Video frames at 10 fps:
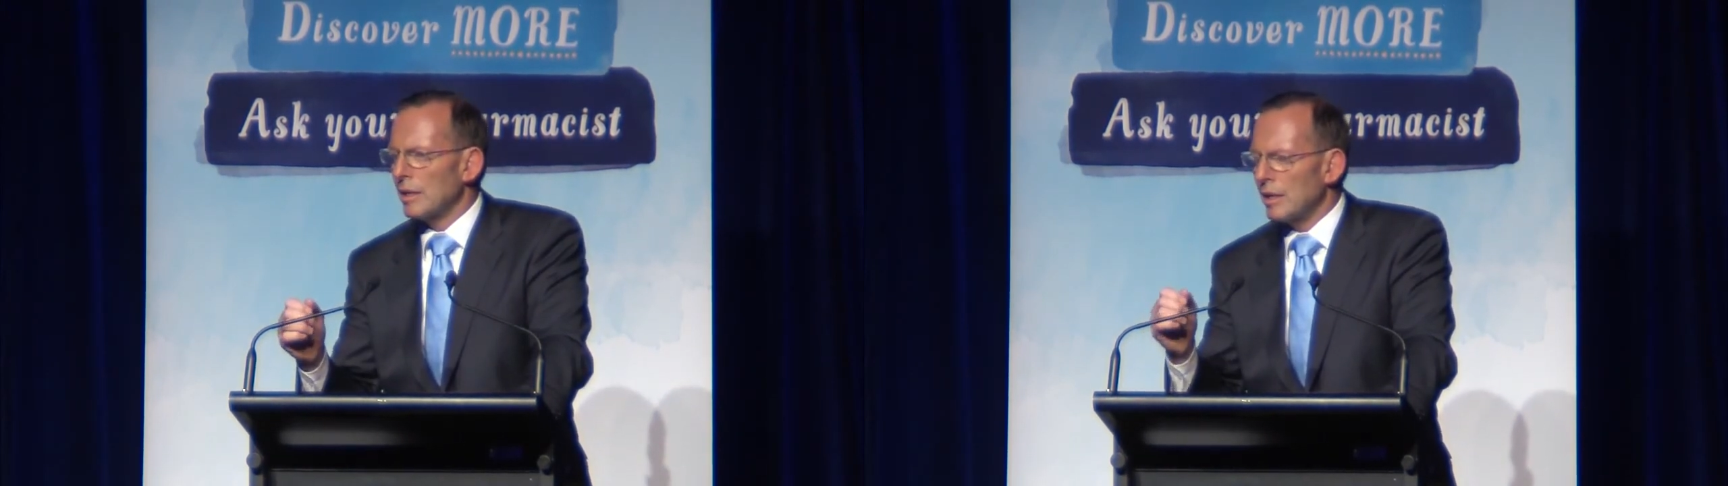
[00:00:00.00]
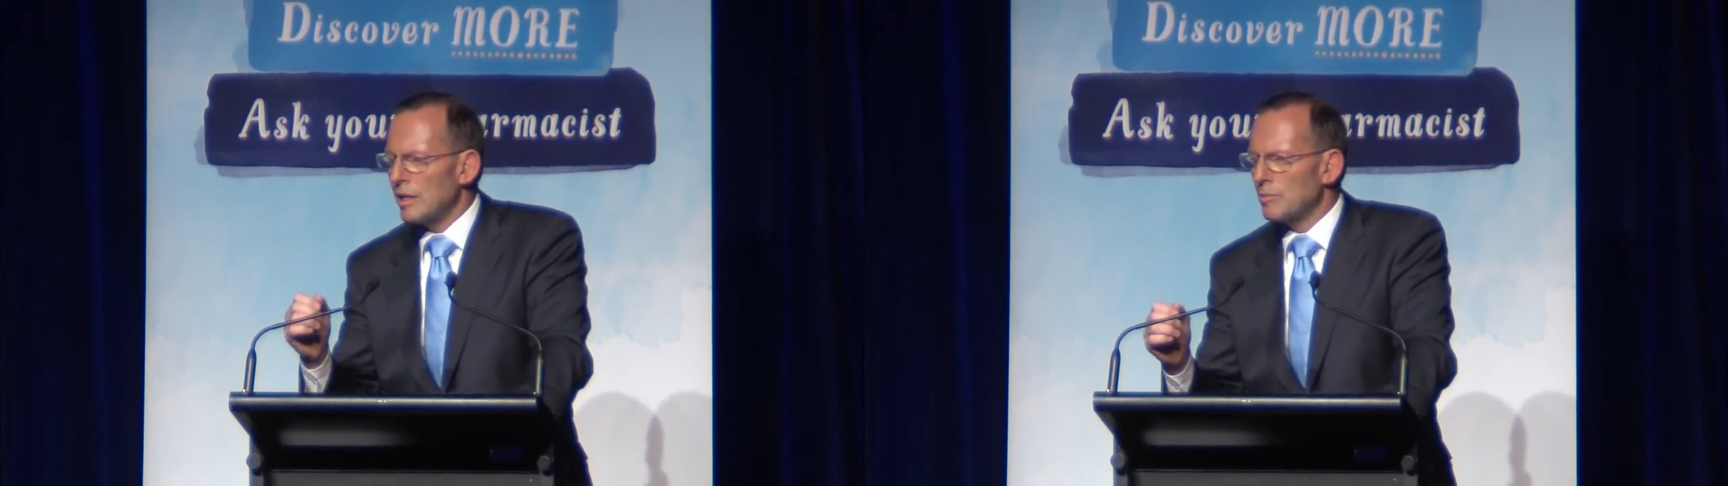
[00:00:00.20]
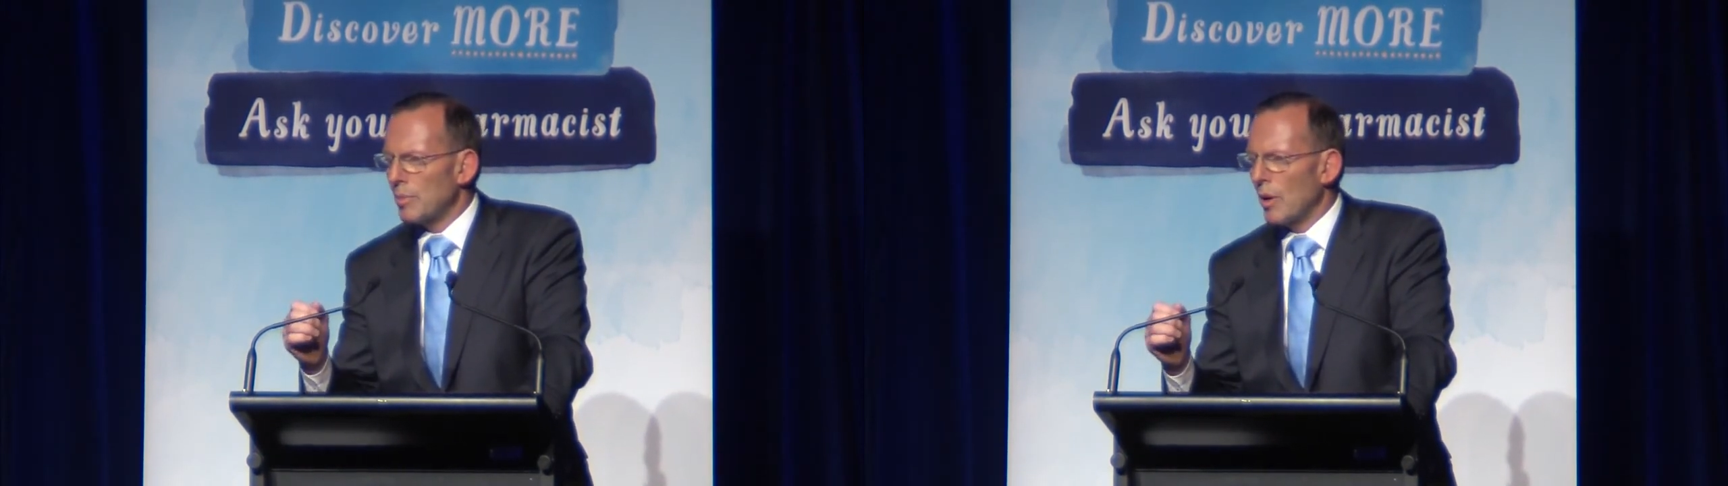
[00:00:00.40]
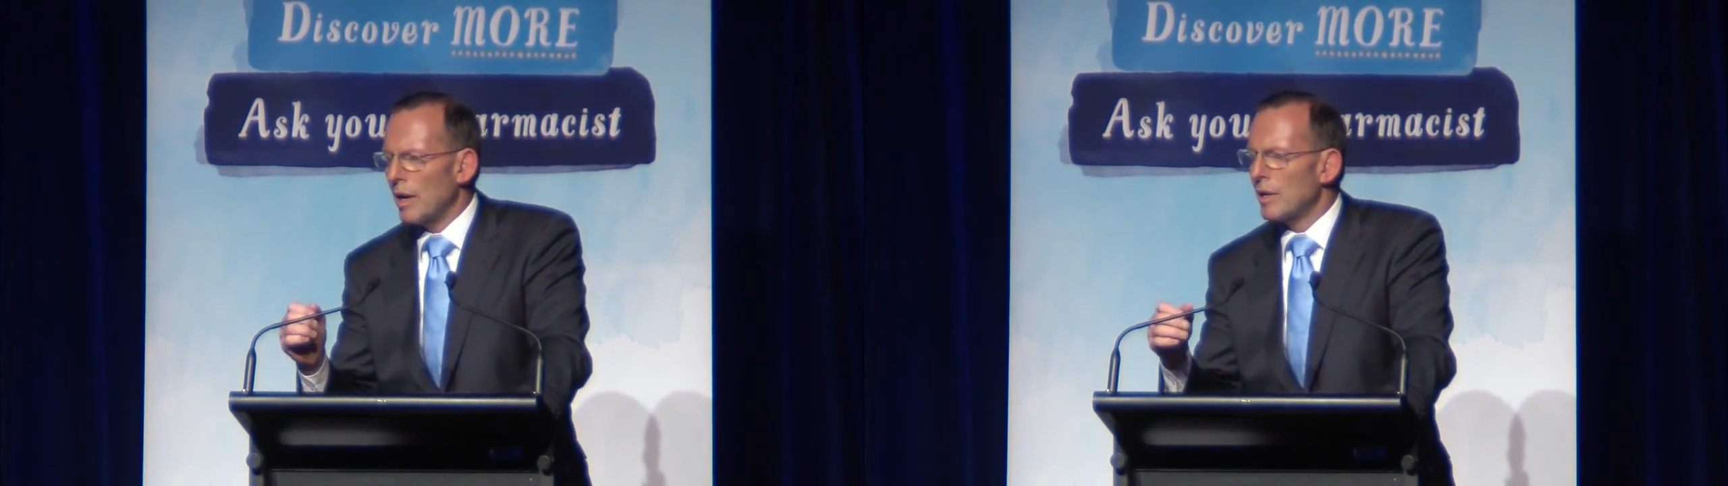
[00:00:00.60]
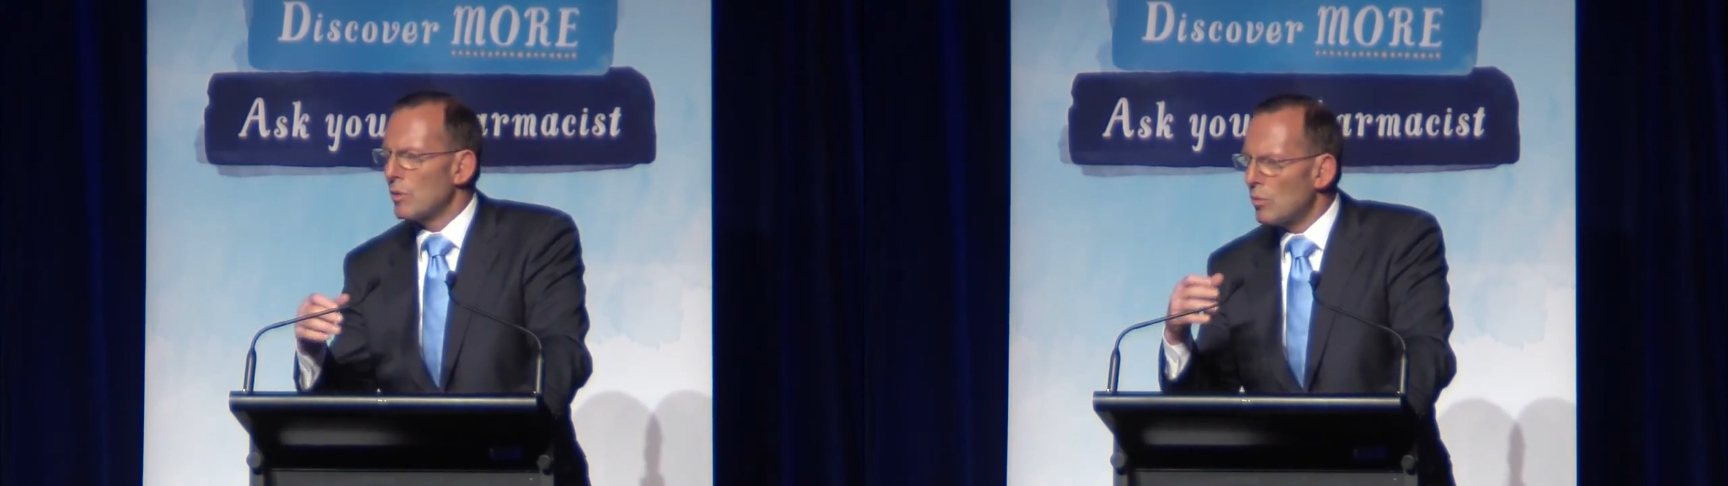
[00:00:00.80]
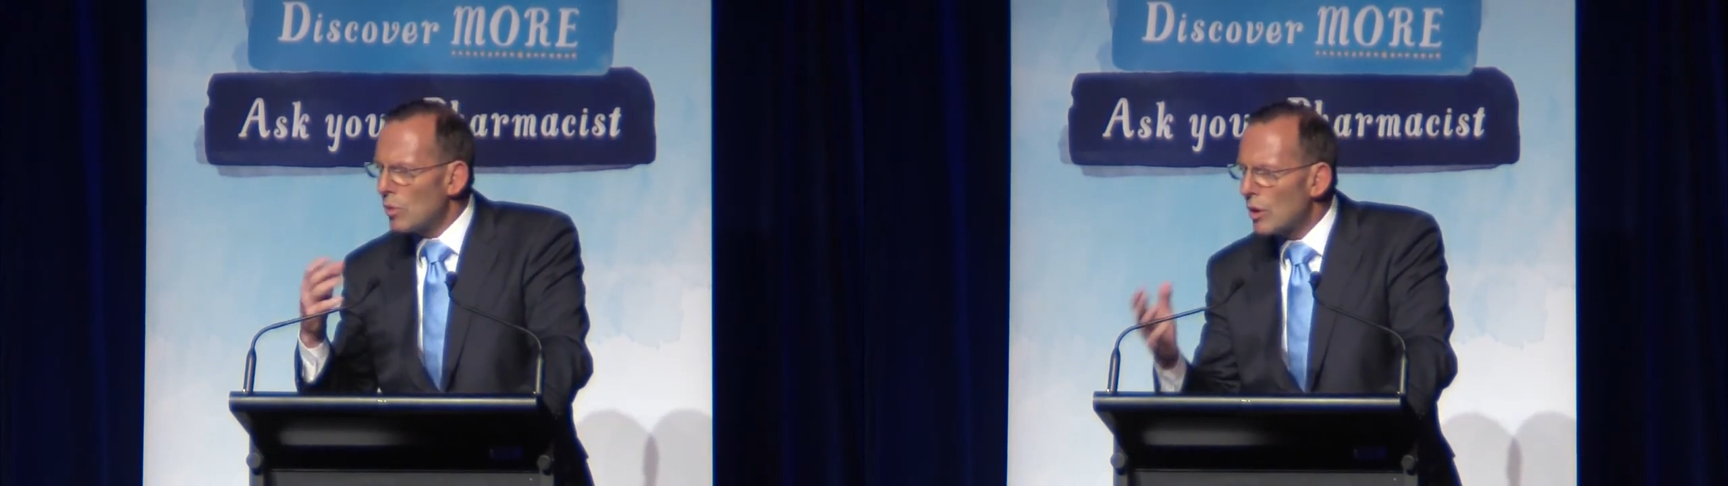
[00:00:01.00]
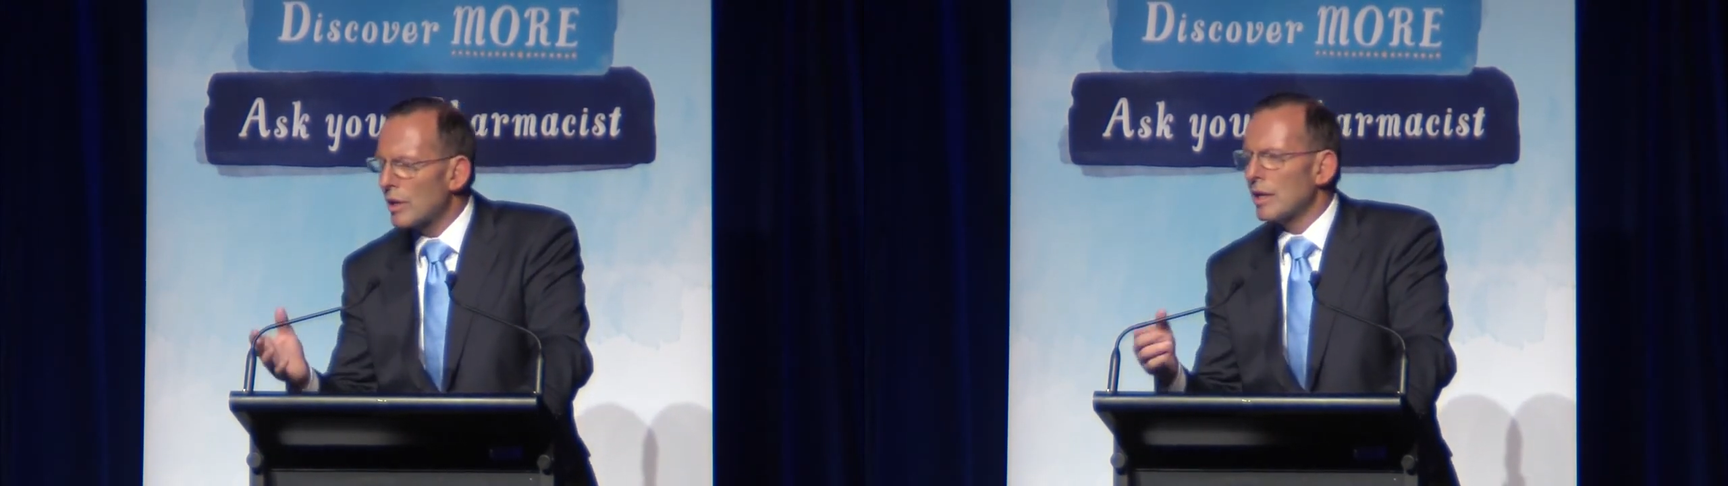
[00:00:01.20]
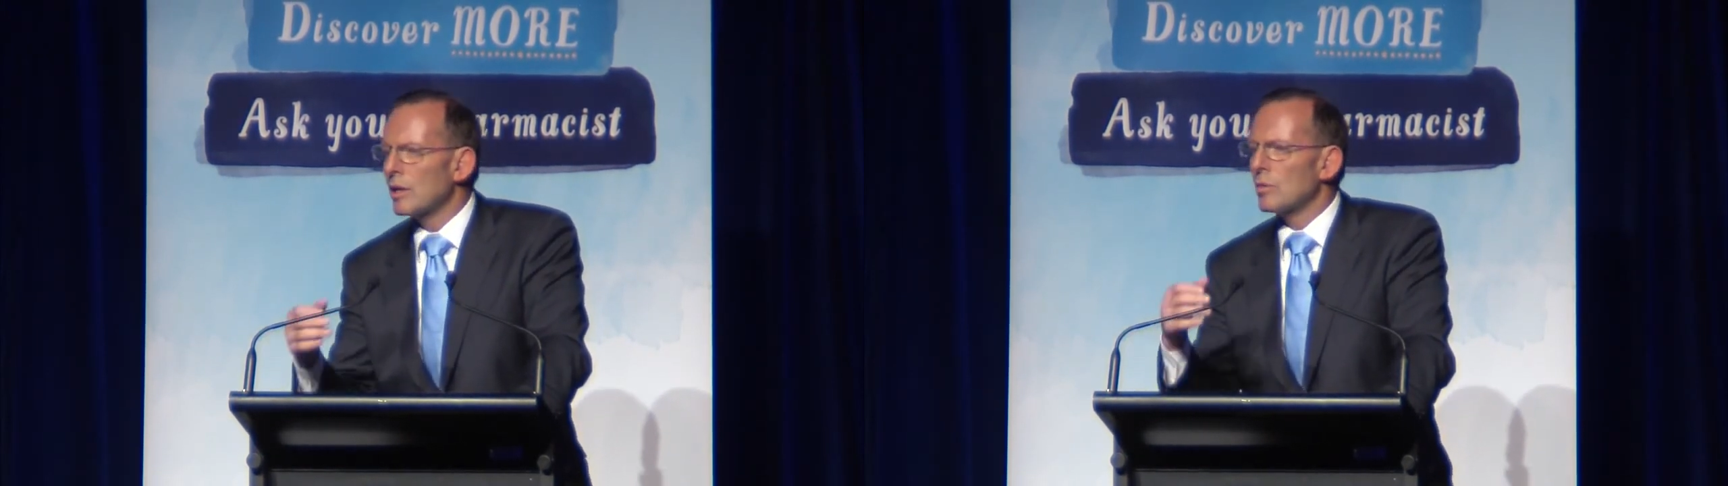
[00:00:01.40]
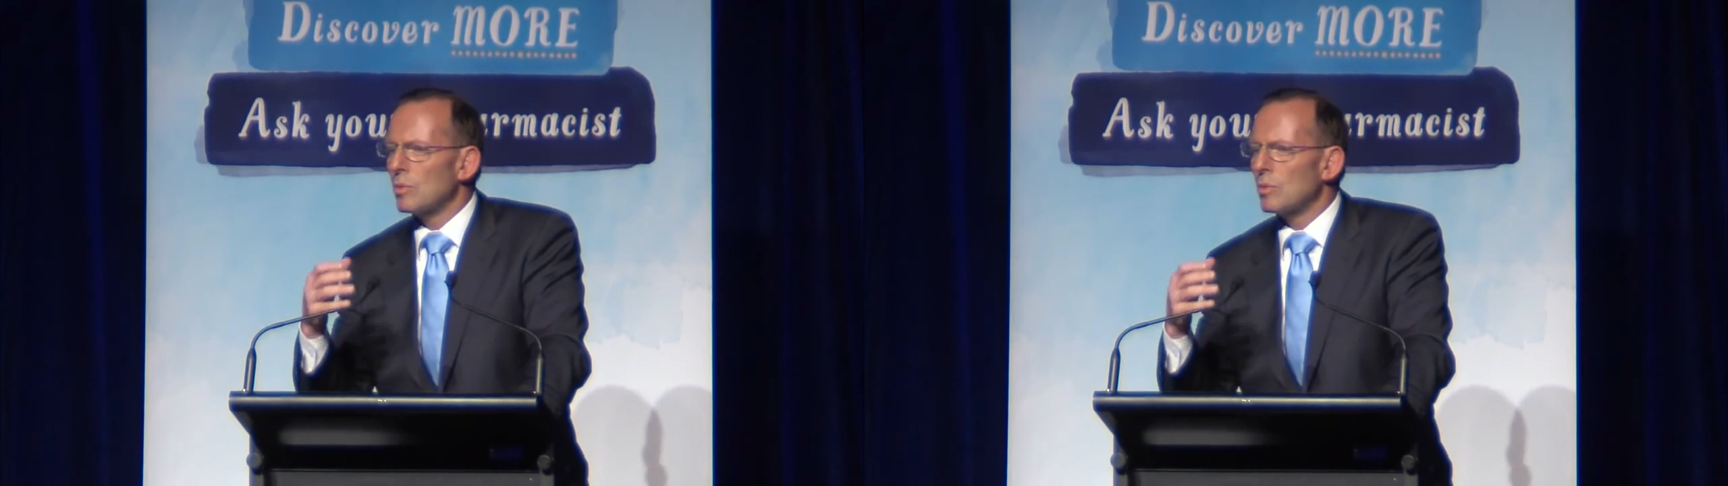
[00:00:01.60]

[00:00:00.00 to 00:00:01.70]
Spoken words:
is by working